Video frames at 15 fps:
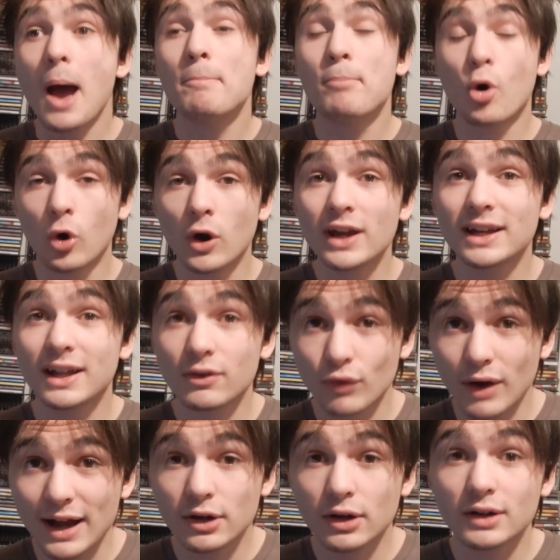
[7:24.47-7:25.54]
poignant
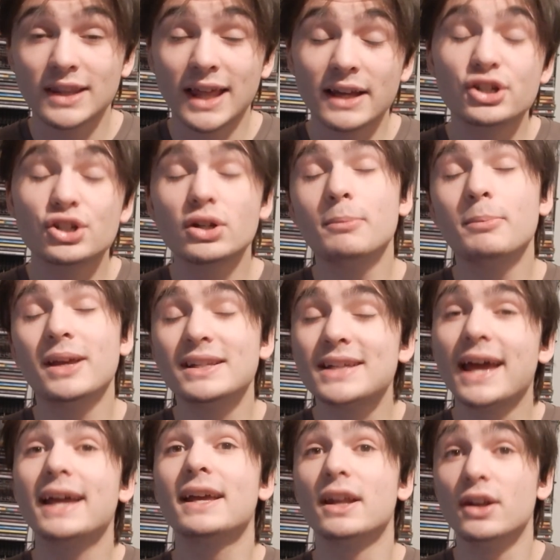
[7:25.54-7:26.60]
record that should be
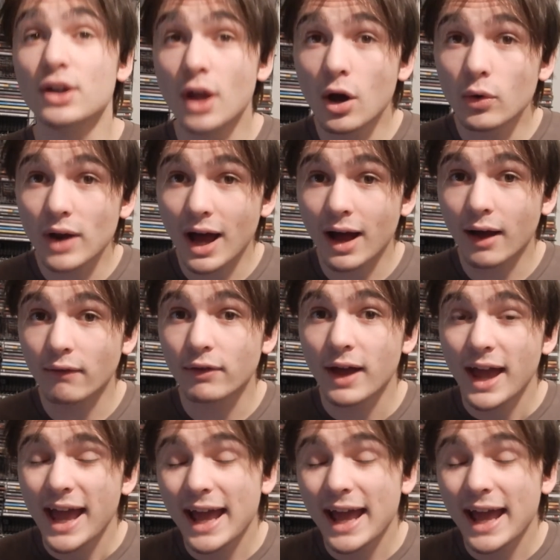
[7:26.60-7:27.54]
taken note of,